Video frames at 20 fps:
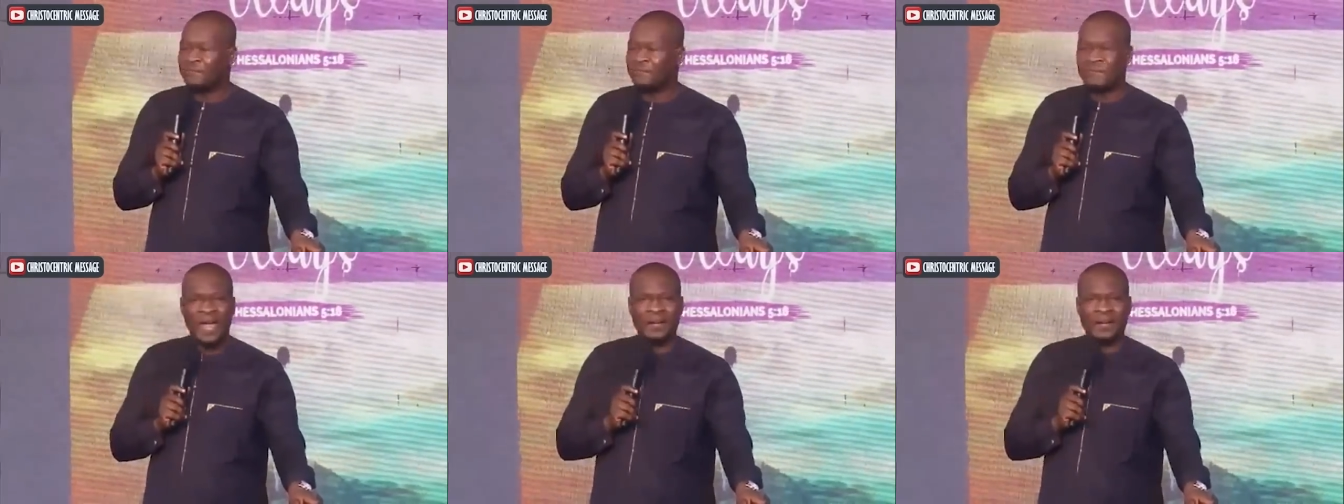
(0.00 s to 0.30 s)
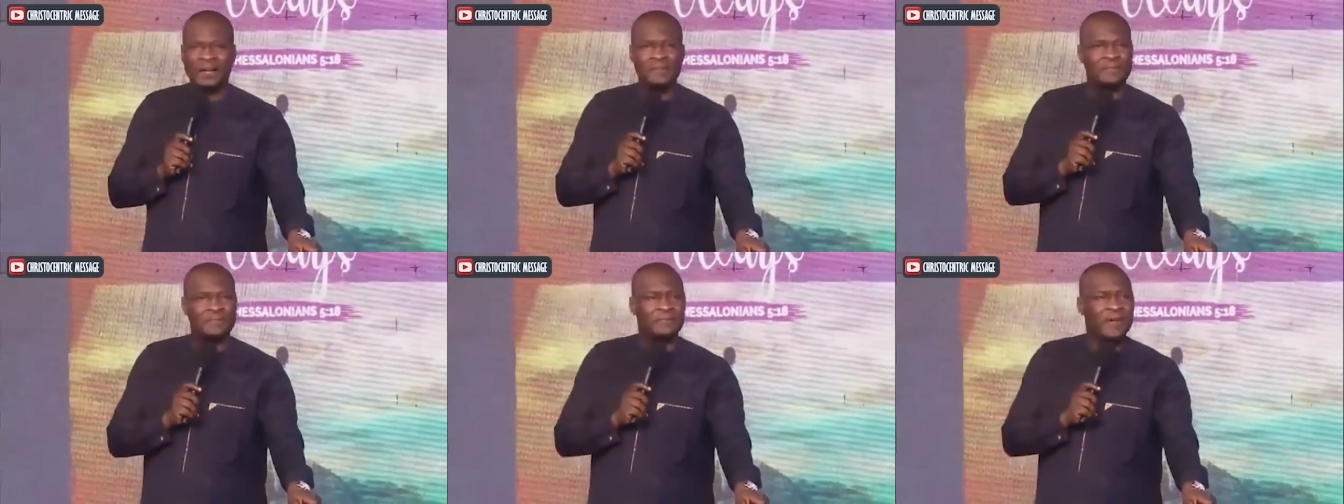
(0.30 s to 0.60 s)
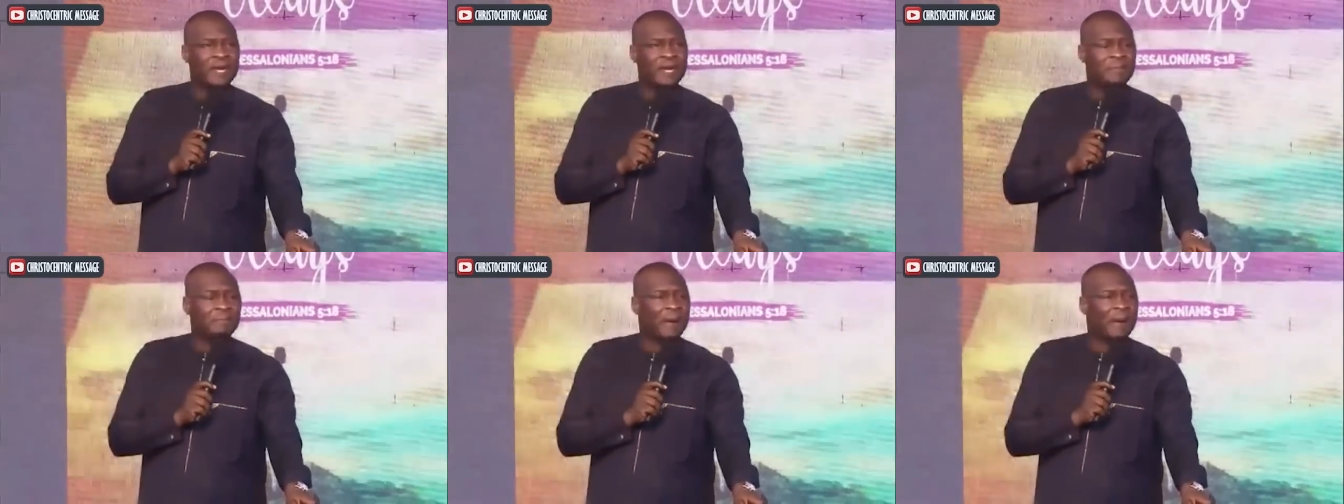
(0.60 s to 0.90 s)
Very,
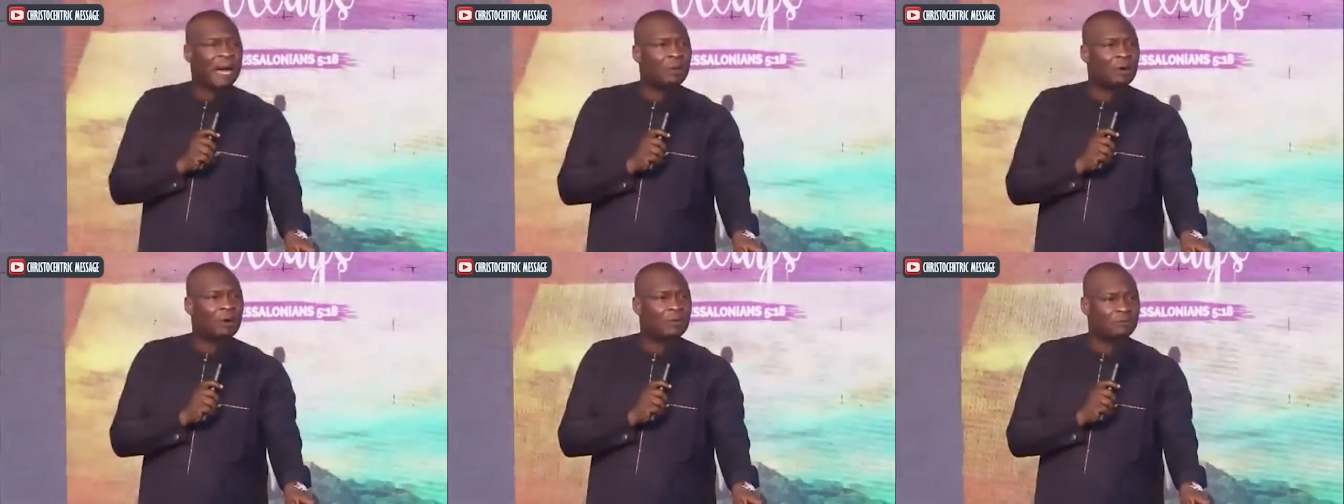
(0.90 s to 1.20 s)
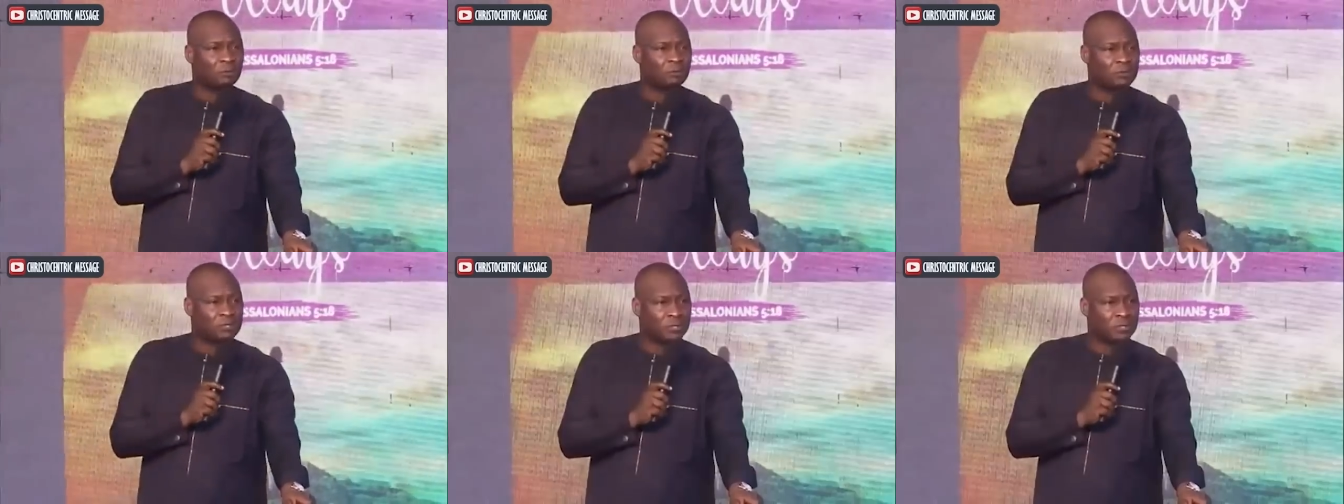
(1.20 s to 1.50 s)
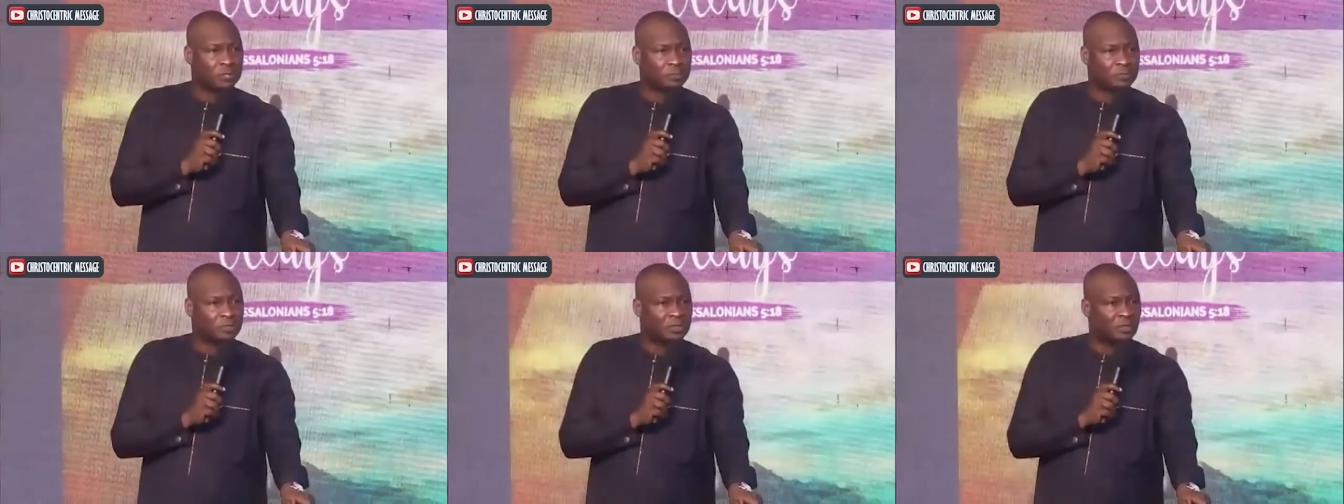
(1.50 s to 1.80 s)
very powerful
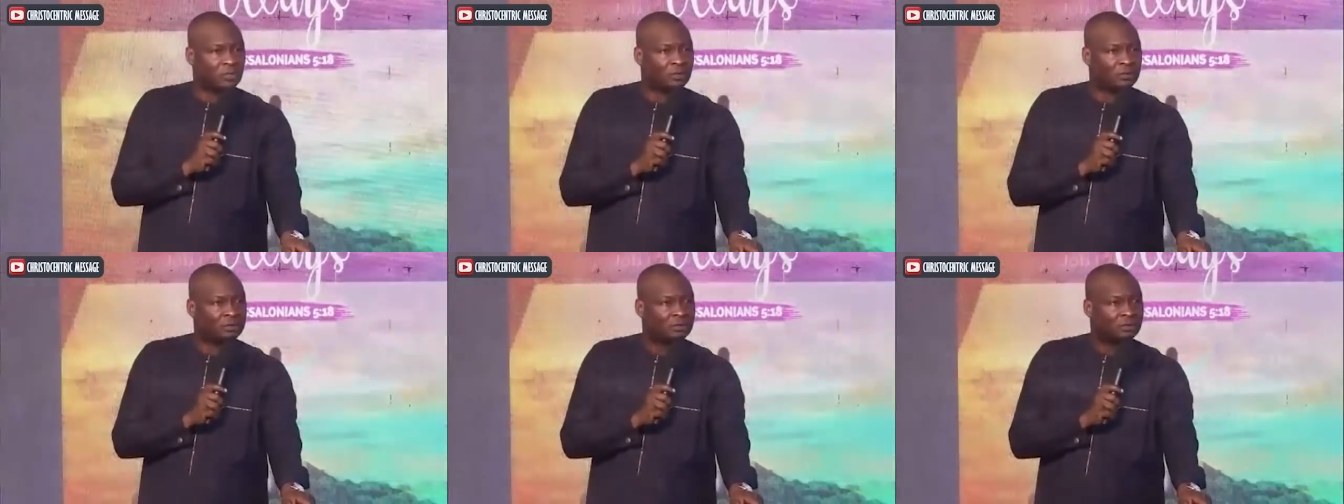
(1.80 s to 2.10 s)
scripture.